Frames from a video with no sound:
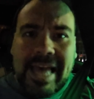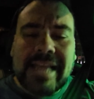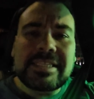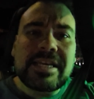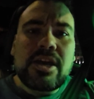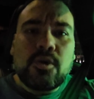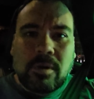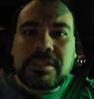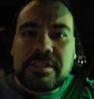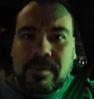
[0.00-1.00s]
that
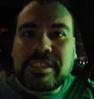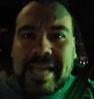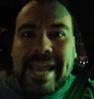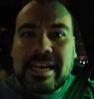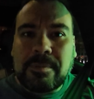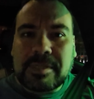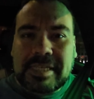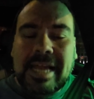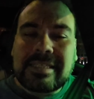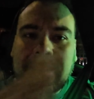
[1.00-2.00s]
once you reach the eighty
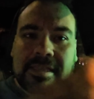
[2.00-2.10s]
percent,